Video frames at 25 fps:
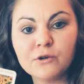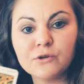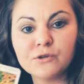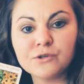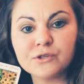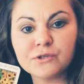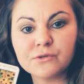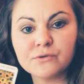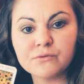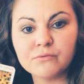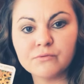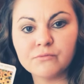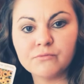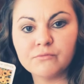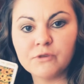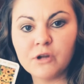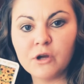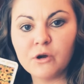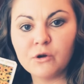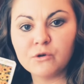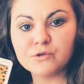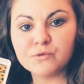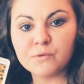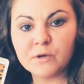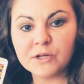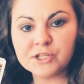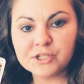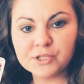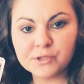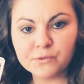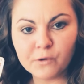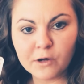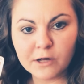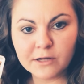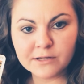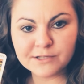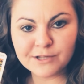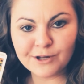knows knows what she
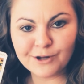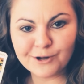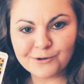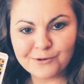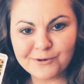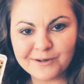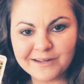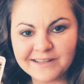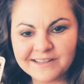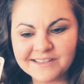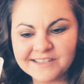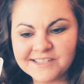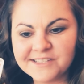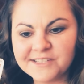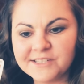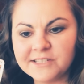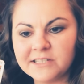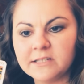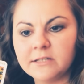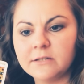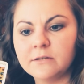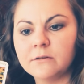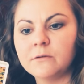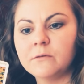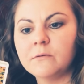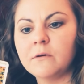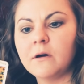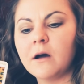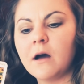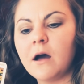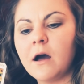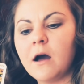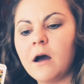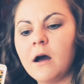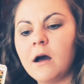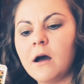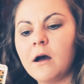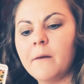wants. All queens do.
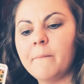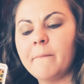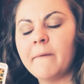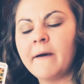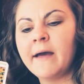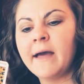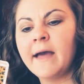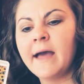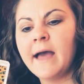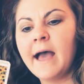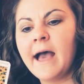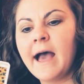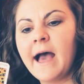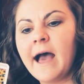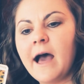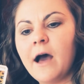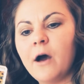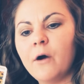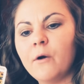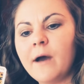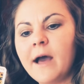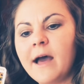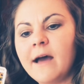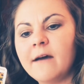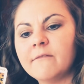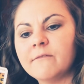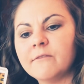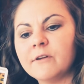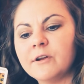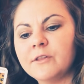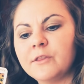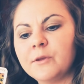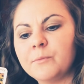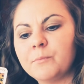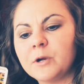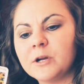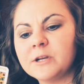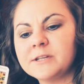Um, However,
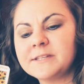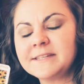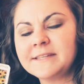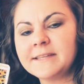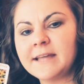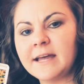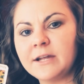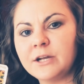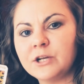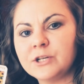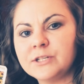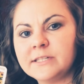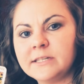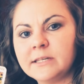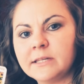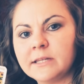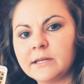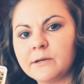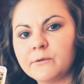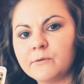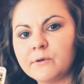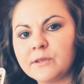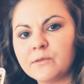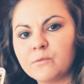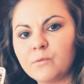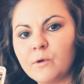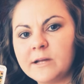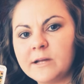the person that you're dealing with